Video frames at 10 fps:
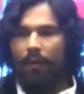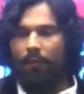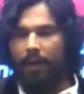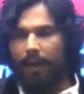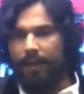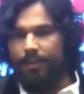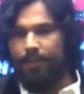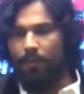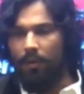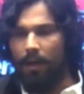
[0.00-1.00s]
When I
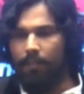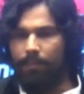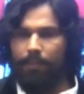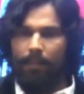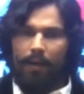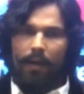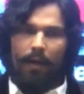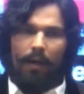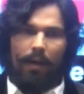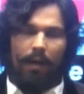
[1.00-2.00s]
spoke up
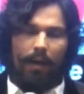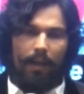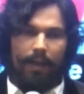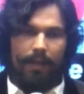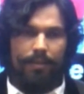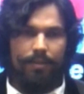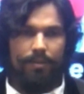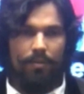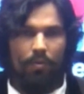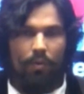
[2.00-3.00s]

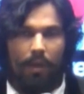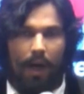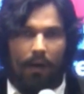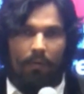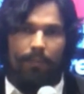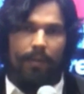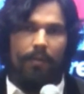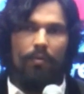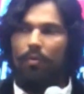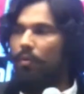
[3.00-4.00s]
against Gurugram being
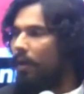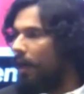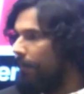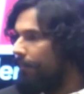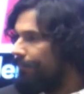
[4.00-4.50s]
Gurugram,